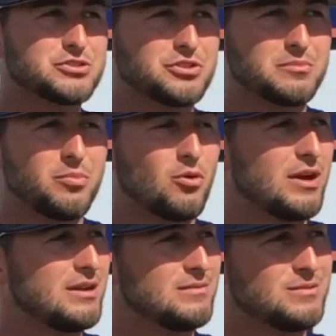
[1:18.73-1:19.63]
at a certain
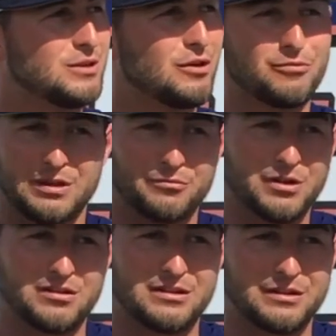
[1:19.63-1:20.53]
point,
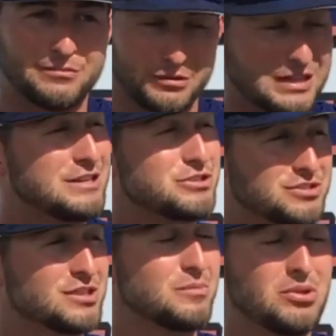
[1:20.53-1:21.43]
in
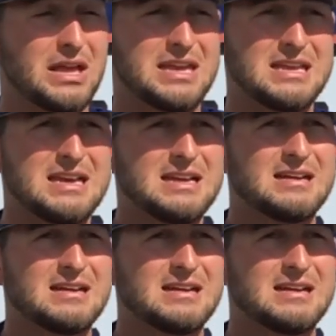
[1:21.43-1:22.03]
relation to the plate,